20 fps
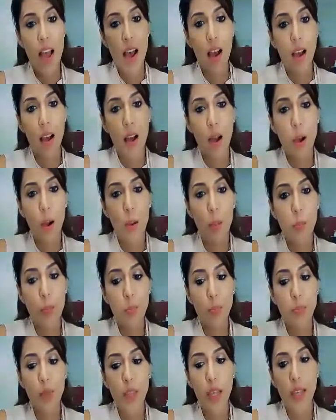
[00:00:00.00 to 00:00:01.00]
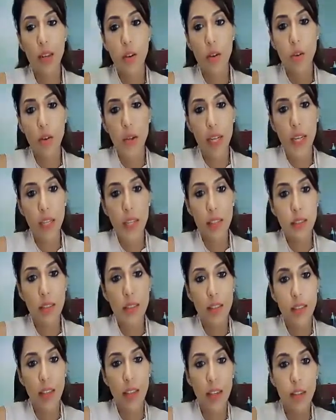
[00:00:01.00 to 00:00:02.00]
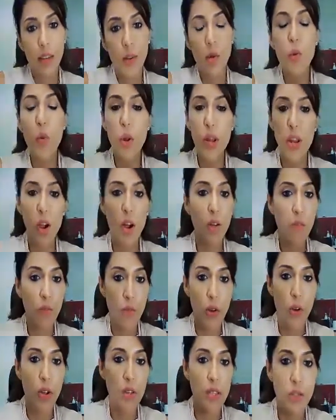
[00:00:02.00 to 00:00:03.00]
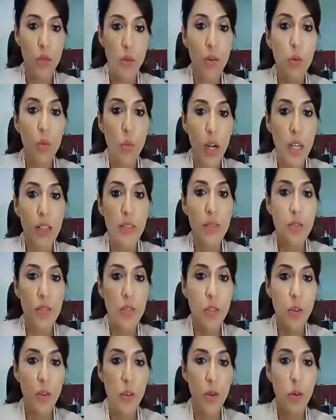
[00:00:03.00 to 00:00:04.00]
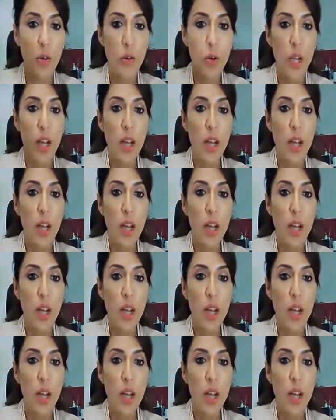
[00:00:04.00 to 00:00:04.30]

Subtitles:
And we of course don't want to,